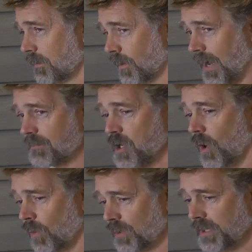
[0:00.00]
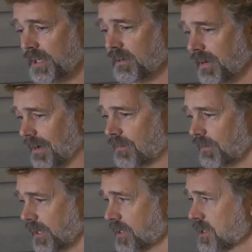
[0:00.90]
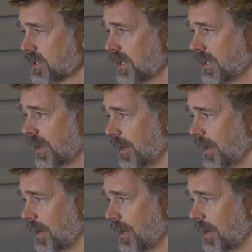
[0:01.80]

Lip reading: perhaps only Netflix and